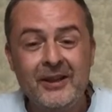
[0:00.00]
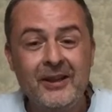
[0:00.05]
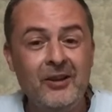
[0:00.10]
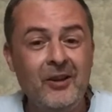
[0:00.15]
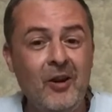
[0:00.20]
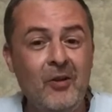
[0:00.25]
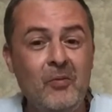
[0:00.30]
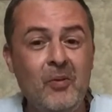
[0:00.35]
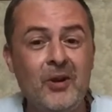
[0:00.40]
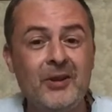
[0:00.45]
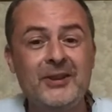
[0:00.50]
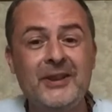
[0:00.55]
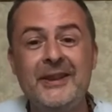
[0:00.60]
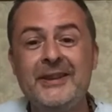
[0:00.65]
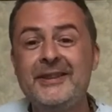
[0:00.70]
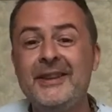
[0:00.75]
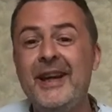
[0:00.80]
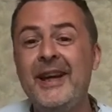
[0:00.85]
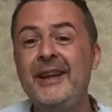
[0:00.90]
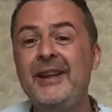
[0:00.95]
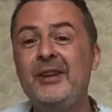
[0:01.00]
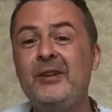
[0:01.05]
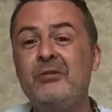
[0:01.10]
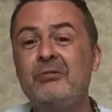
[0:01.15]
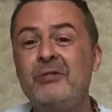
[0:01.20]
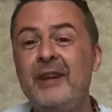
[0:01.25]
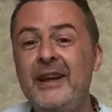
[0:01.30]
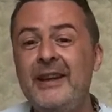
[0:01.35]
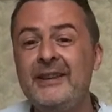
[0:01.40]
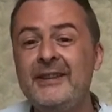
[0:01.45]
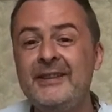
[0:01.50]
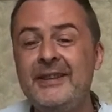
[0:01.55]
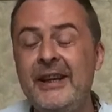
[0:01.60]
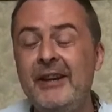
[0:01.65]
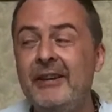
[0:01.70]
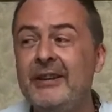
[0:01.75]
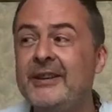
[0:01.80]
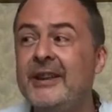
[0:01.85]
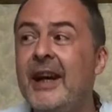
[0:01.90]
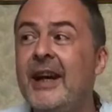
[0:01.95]
Clone Wars is a great
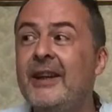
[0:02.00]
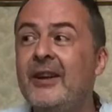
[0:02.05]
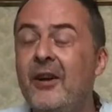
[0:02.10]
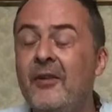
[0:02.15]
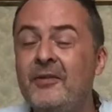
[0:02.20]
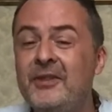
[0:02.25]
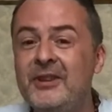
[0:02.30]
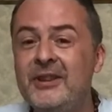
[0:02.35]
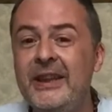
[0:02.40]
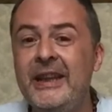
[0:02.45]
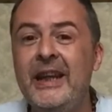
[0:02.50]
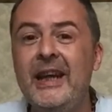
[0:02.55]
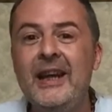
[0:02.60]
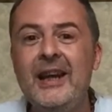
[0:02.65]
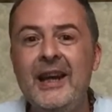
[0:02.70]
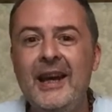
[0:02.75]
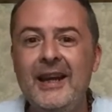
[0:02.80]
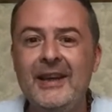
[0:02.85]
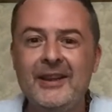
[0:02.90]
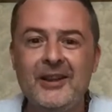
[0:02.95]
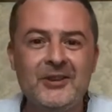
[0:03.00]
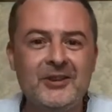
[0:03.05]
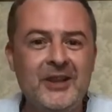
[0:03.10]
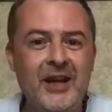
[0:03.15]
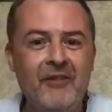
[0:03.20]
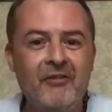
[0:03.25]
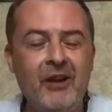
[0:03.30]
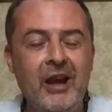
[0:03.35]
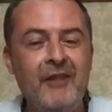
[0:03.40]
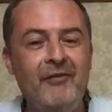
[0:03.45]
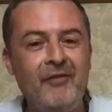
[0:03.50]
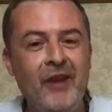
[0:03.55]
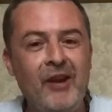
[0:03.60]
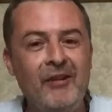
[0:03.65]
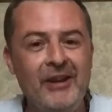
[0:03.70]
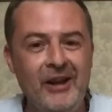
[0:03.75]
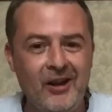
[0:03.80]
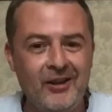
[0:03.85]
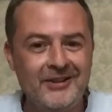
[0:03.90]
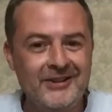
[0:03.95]
series, and obviously it does have a
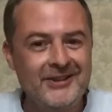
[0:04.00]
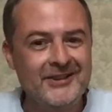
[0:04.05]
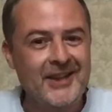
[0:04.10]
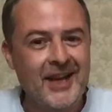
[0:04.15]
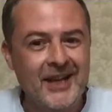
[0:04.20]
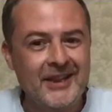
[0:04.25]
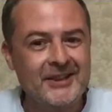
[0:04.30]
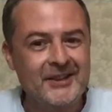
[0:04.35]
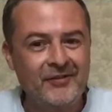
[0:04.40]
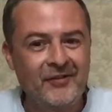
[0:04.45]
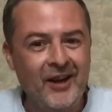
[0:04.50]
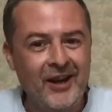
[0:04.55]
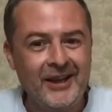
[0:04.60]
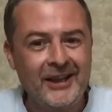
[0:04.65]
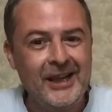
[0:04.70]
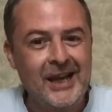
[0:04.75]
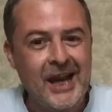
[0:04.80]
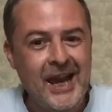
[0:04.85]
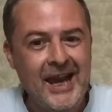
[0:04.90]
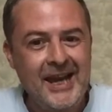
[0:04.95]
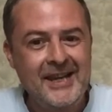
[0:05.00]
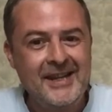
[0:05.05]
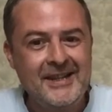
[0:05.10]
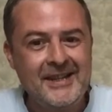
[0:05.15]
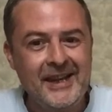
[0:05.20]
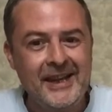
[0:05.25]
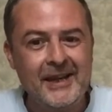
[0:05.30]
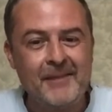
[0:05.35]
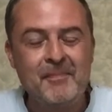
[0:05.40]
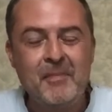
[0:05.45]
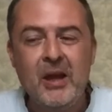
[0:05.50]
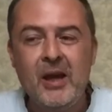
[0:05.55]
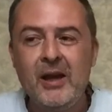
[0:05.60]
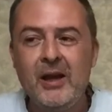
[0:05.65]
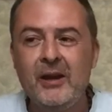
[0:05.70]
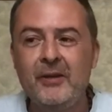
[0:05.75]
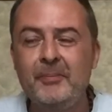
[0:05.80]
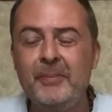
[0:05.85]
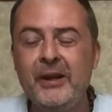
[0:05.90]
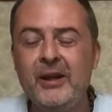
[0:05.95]
very unsatisfying ending
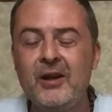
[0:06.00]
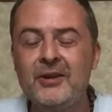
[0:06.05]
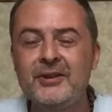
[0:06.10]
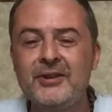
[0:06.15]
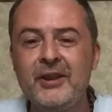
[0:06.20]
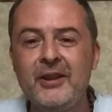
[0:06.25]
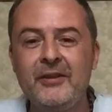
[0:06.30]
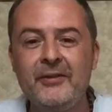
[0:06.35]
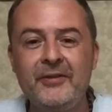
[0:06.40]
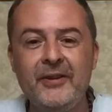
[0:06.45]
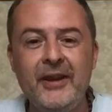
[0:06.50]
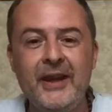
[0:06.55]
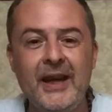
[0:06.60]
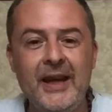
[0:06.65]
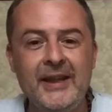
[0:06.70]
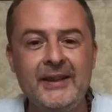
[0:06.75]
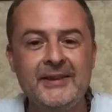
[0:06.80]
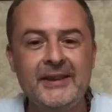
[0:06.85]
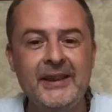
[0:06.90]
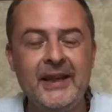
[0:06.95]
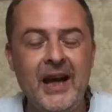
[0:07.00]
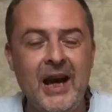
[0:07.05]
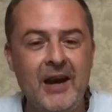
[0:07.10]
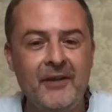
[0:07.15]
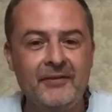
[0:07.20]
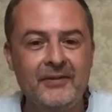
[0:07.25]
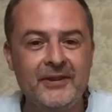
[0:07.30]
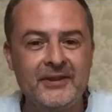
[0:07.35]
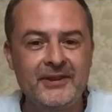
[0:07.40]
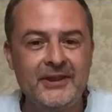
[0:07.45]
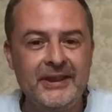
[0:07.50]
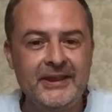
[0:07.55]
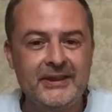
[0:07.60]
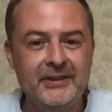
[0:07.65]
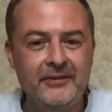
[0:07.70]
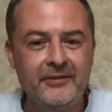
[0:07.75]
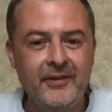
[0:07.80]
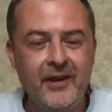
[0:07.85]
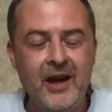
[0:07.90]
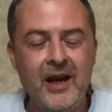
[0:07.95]
because of it ending after
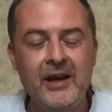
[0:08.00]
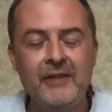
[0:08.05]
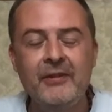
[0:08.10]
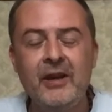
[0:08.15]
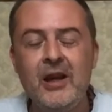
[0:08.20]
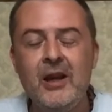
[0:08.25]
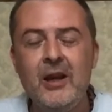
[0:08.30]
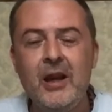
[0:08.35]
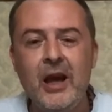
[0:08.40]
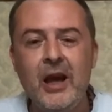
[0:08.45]
season 5